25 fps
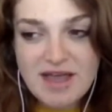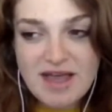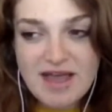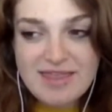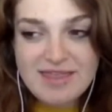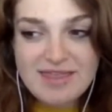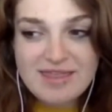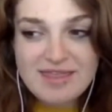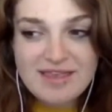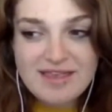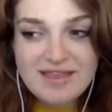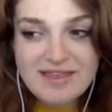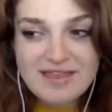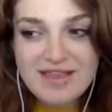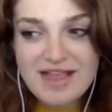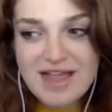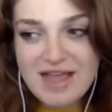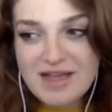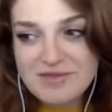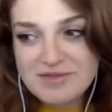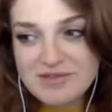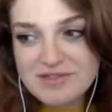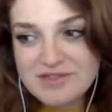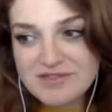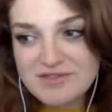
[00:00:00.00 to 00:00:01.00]
I think that
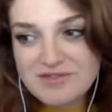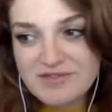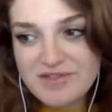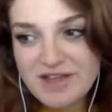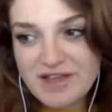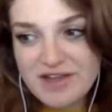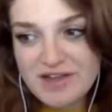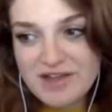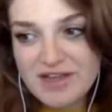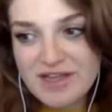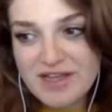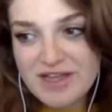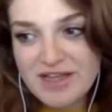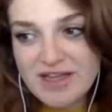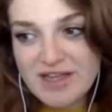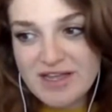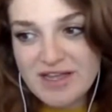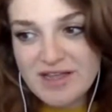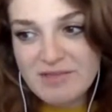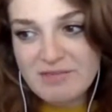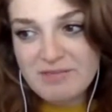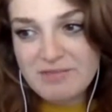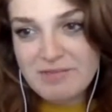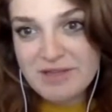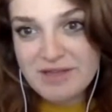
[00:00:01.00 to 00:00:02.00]
I was
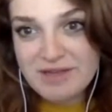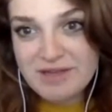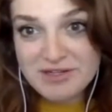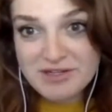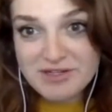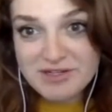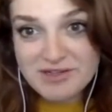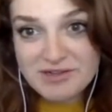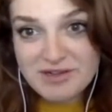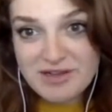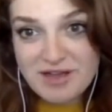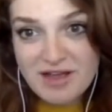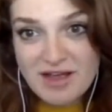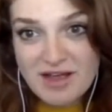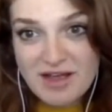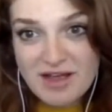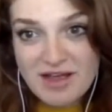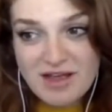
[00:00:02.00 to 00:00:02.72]
very bitter